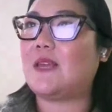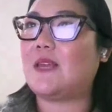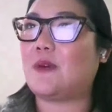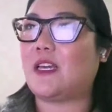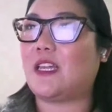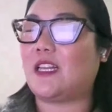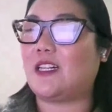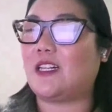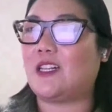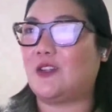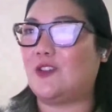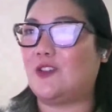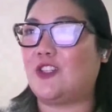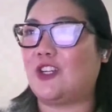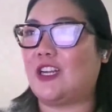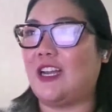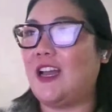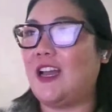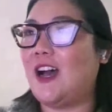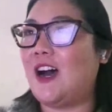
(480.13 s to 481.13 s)
a NEMA
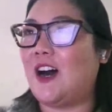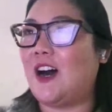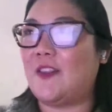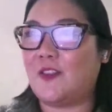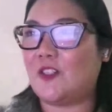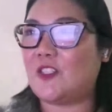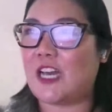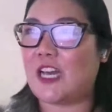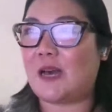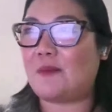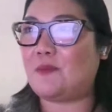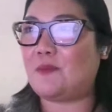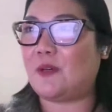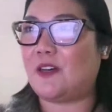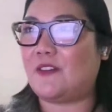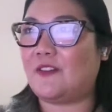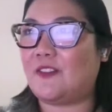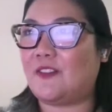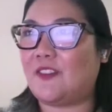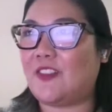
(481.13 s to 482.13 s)
enclosure on the top
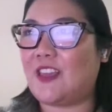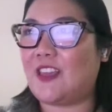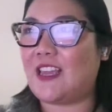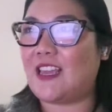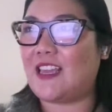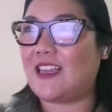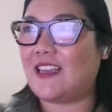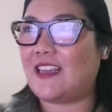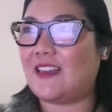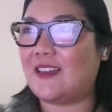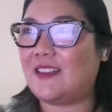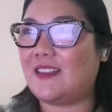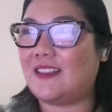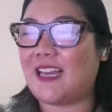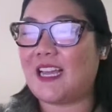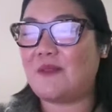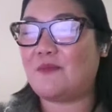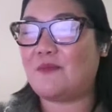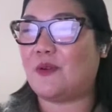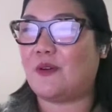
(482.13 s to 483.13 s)
of the
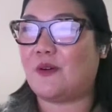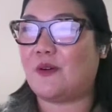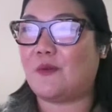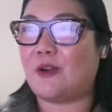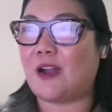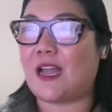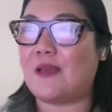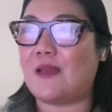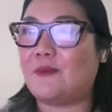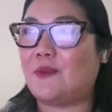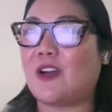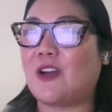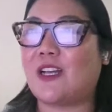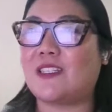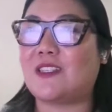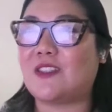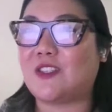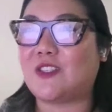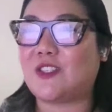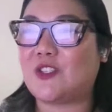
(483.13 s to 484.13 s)
light pole where I am
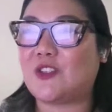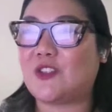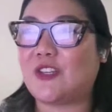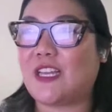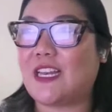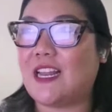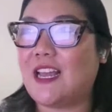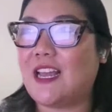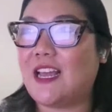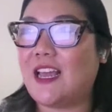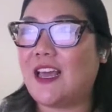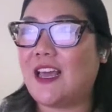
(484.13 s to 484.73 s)
crossing the street